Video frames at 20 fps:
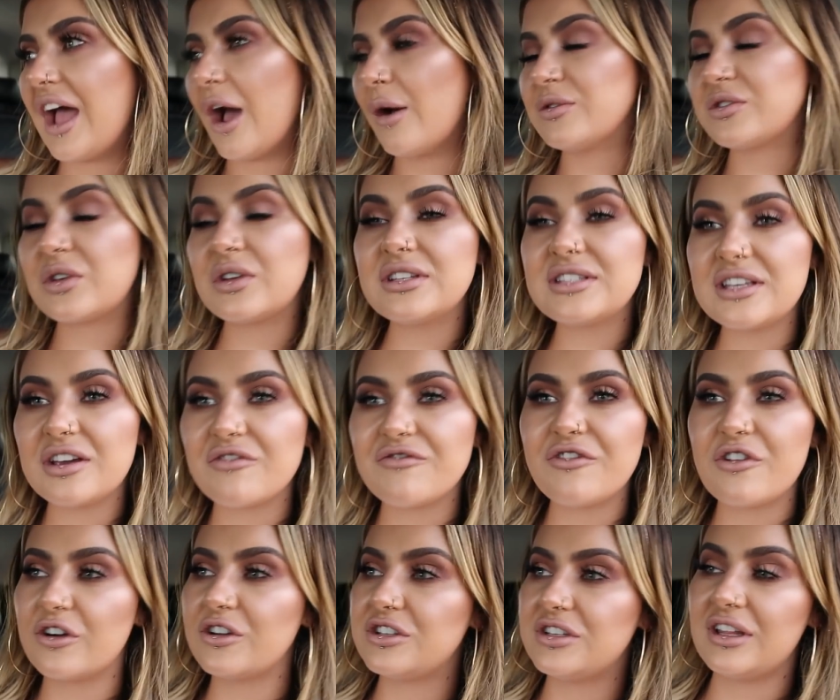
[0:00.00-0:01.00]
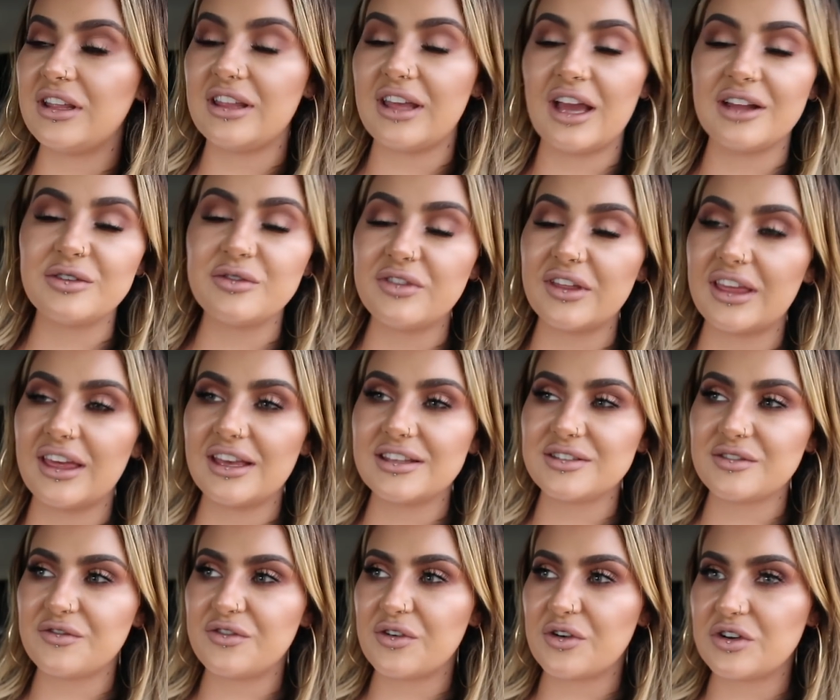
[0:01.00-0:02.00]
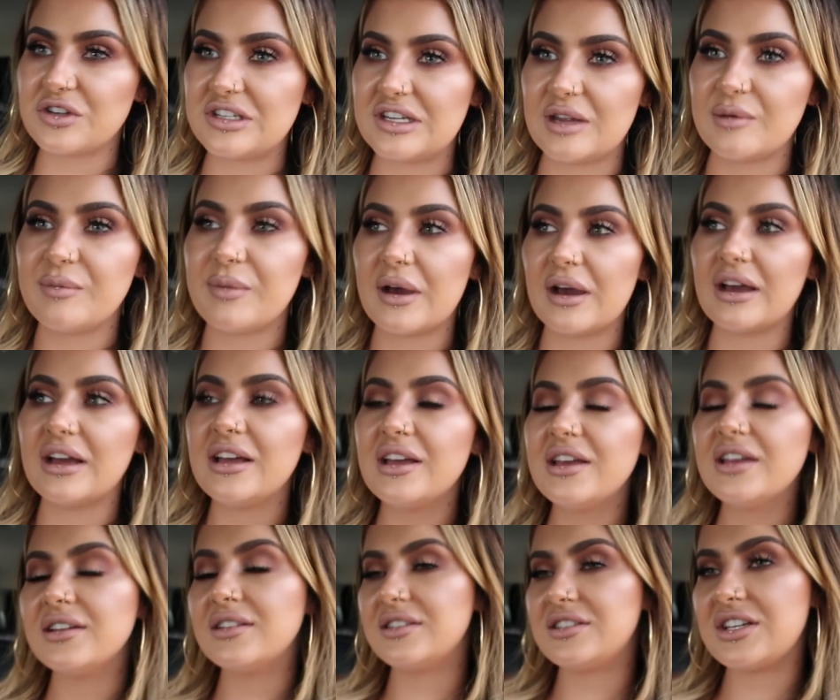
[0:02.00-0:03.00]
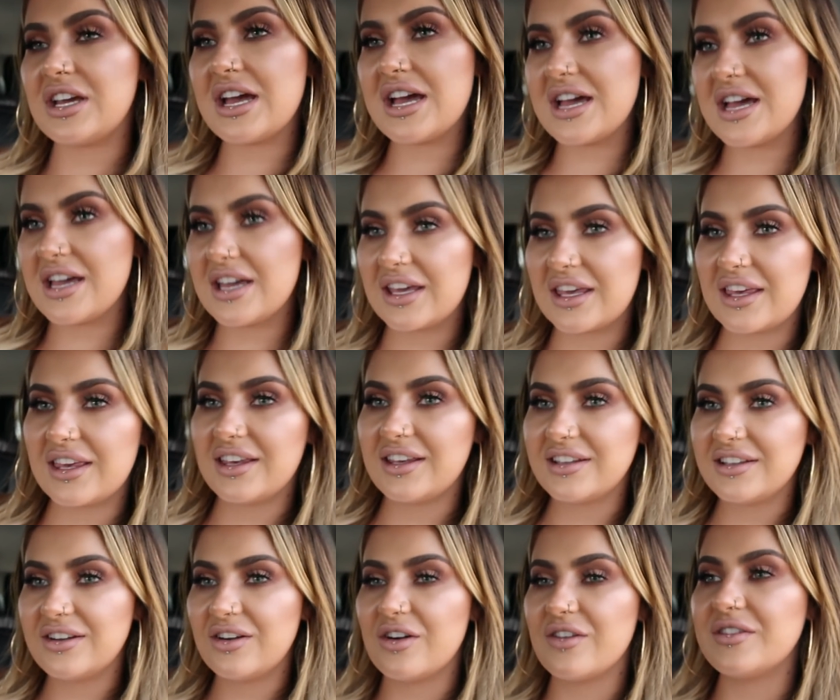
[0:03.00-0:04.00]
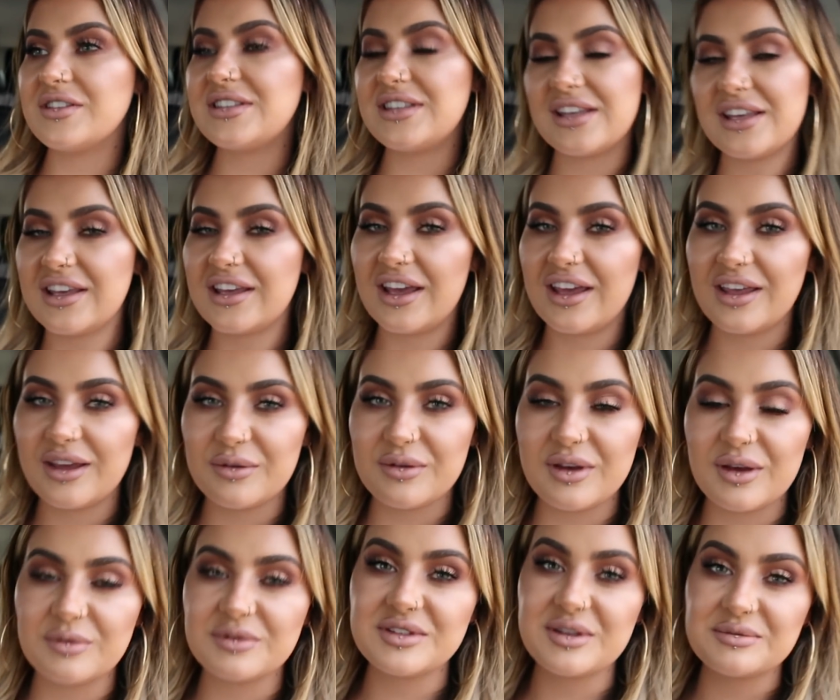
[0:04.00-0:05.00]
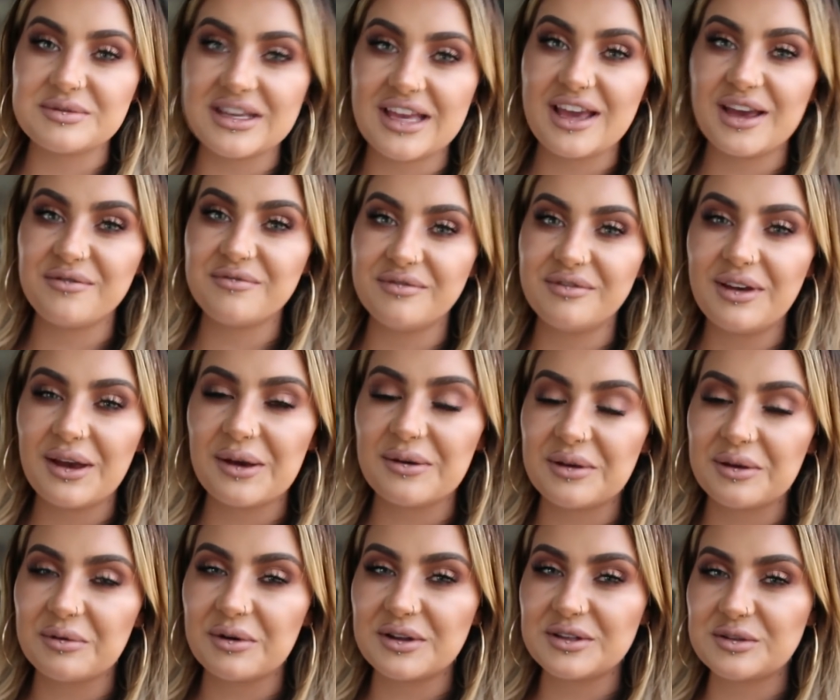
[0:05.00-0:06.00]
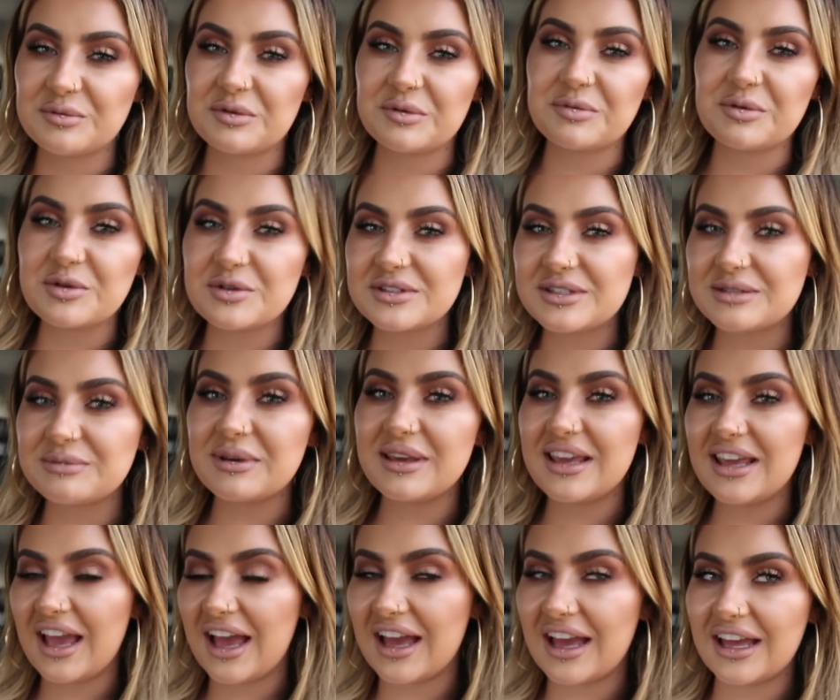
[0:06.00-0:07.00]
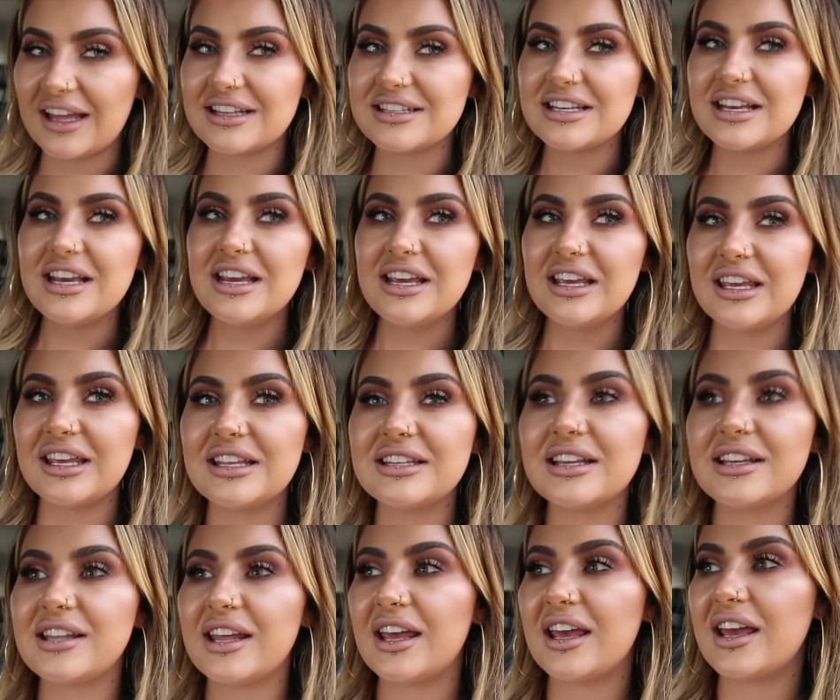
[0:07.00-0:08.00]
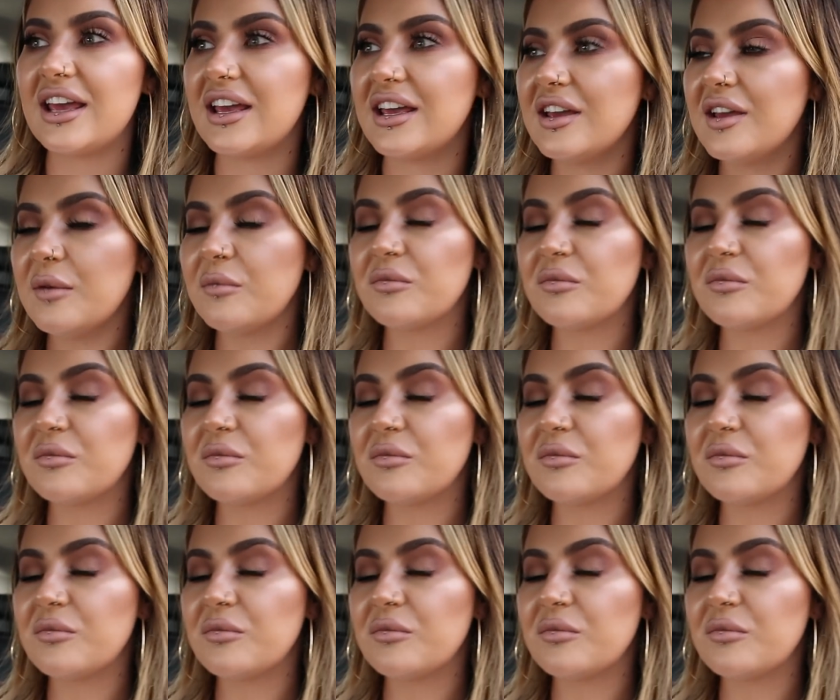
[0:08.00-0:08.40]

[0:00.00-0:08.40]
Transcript: I was gonna say unfortunately, I don't think it is unfortunate, but Jack, obviously it, it was up to him how he wanted to propose to me and he did it